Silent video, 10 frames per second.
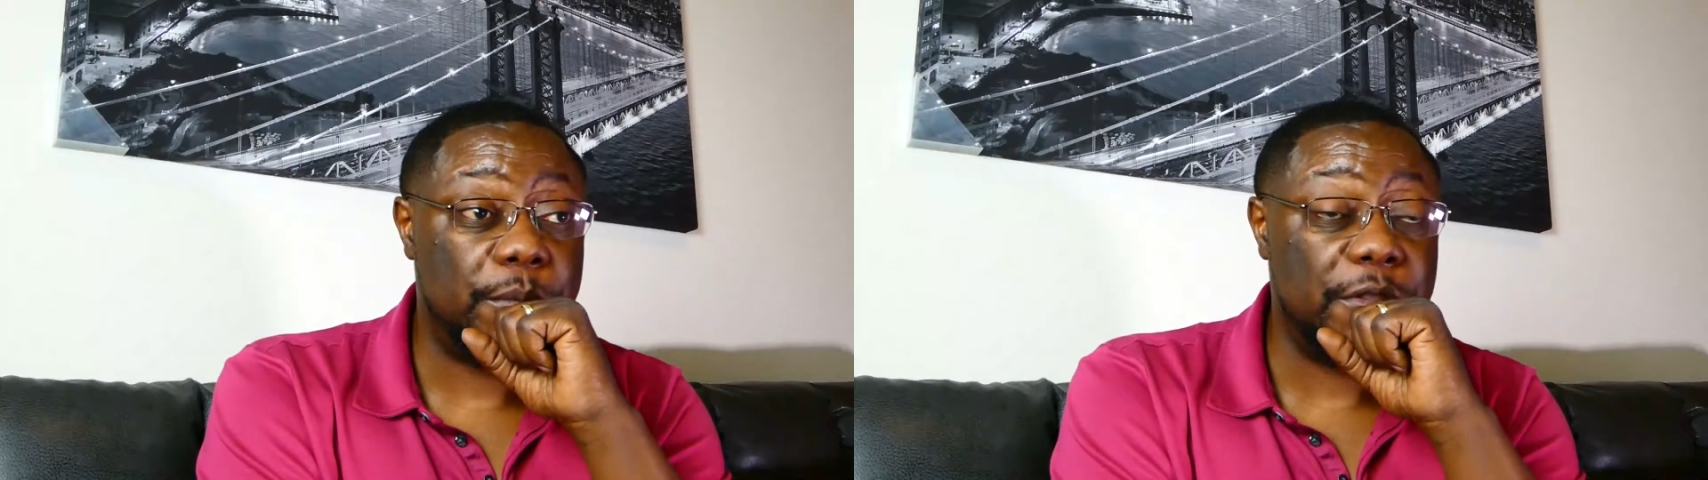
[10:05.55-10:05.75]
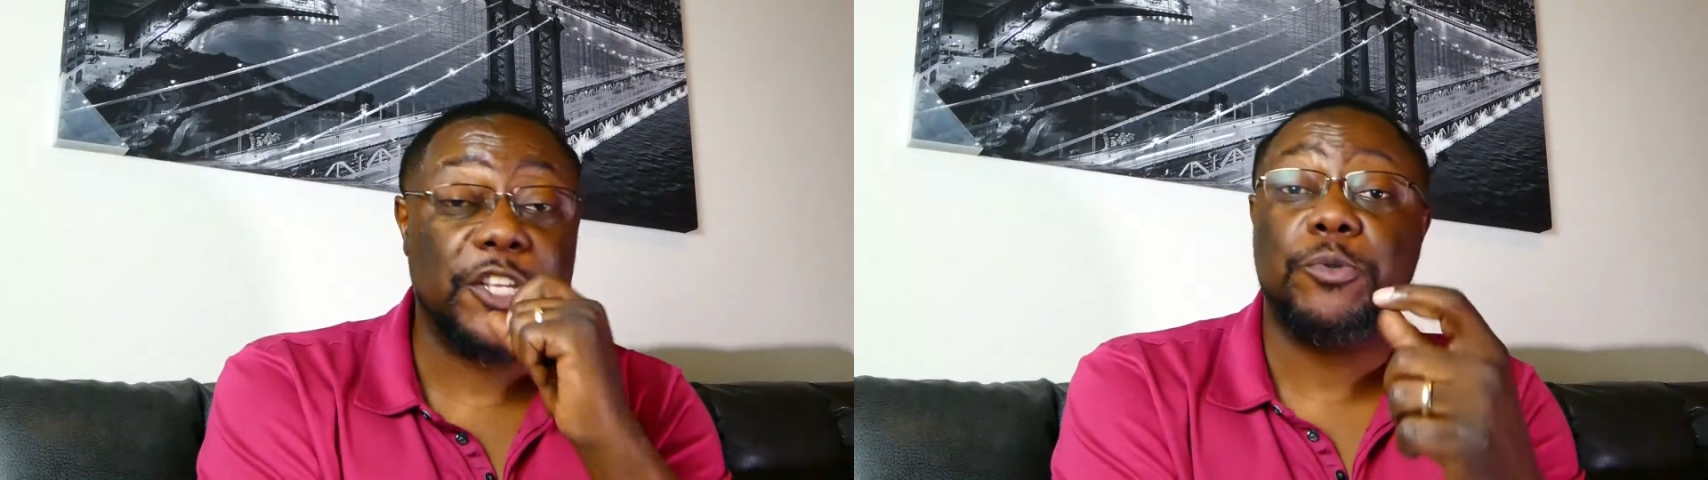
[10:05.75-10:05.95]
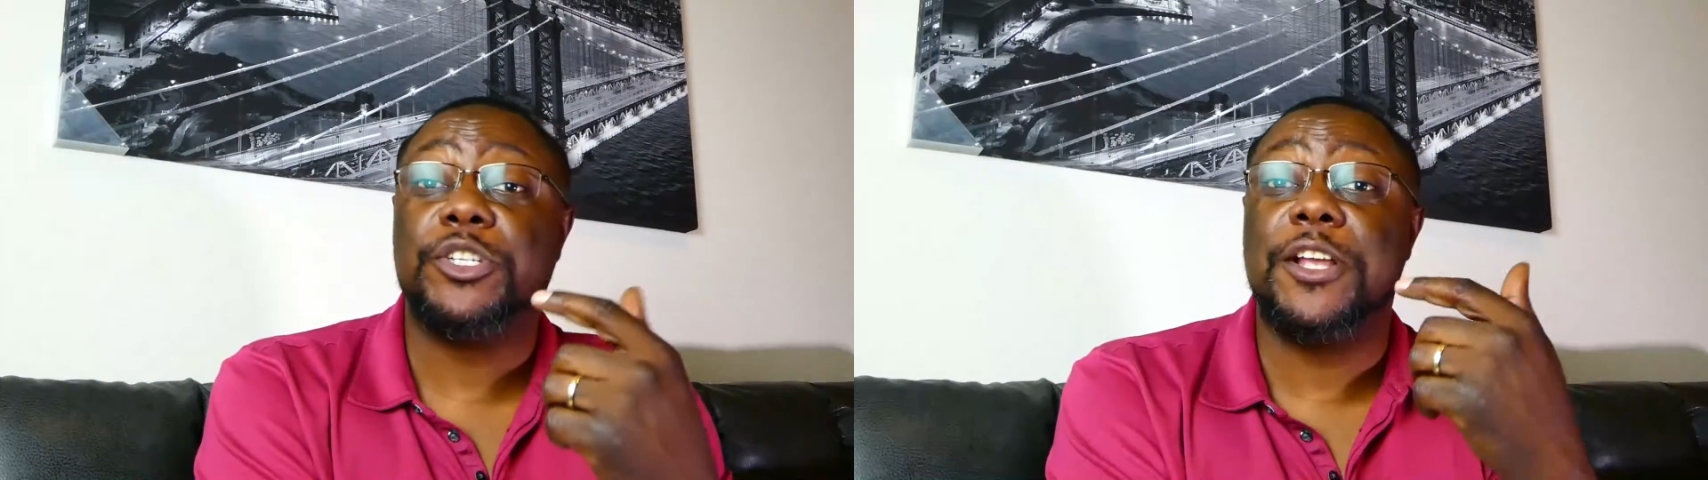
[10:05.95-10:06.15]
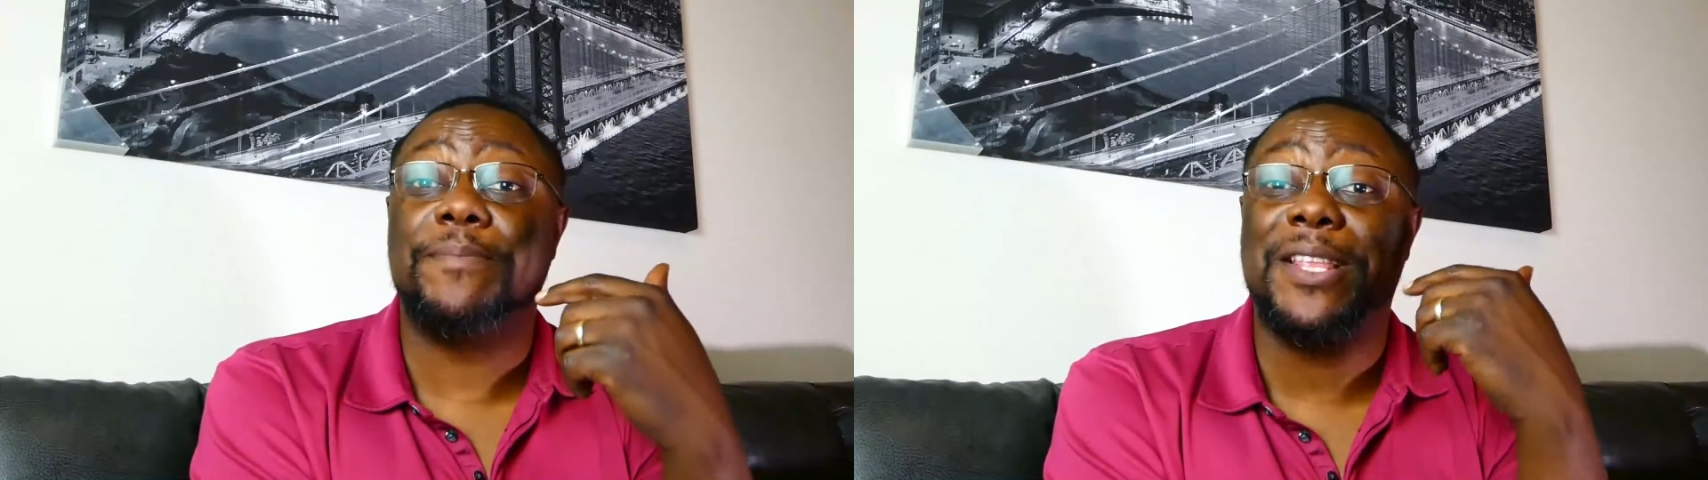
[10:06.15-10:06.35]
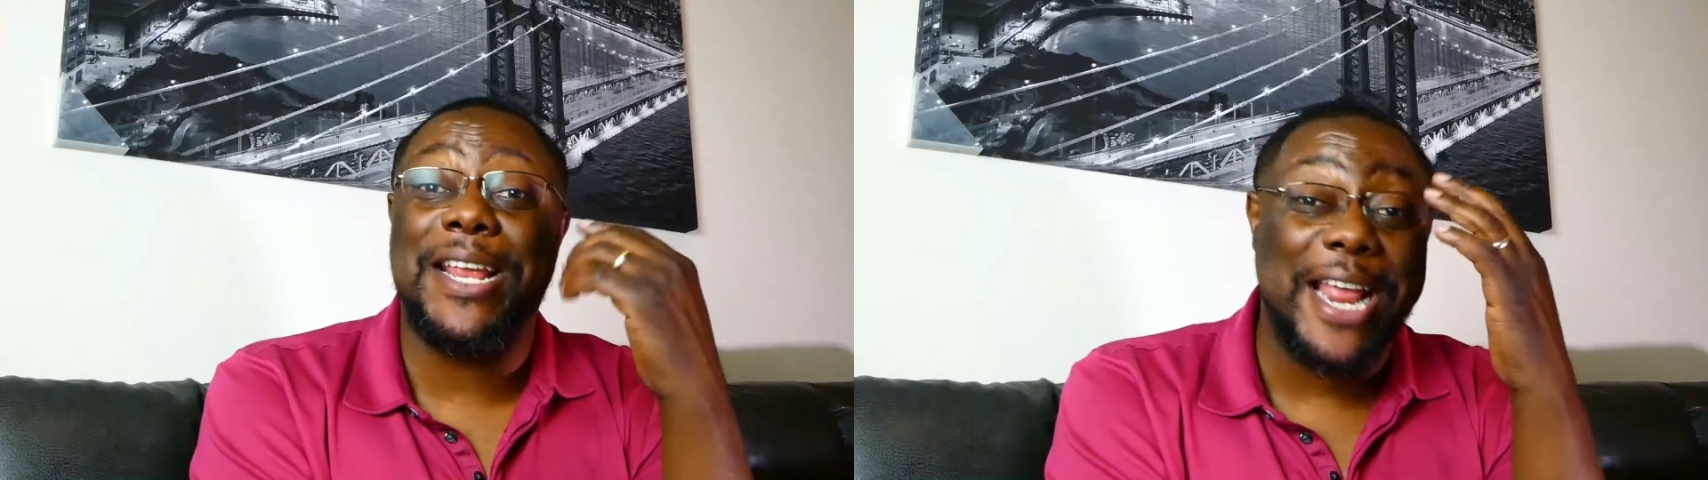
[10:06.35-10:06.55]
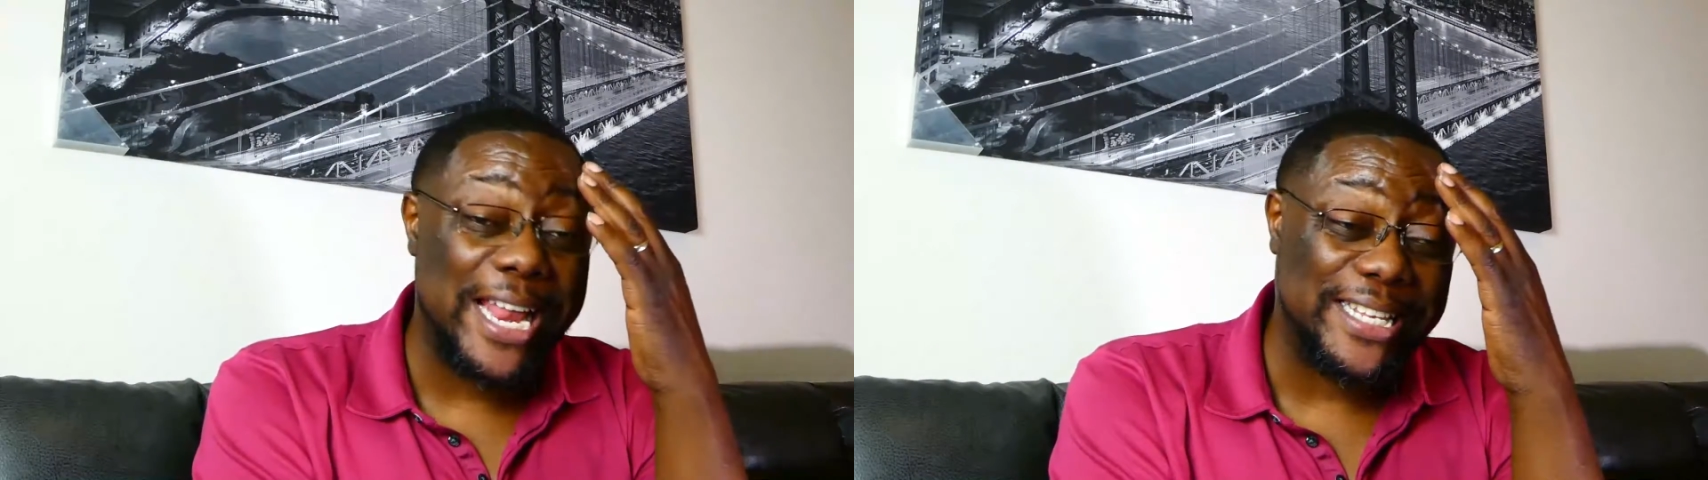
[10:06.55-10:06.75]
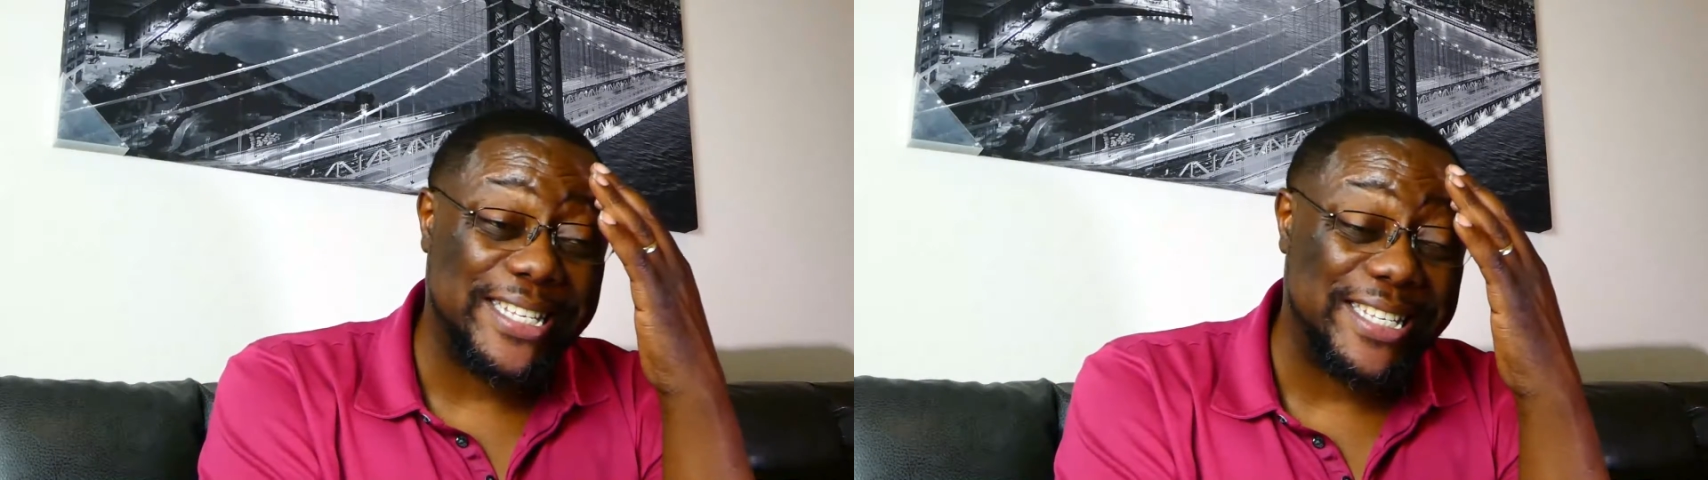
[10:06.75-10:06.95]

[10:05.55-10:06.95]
this was something that I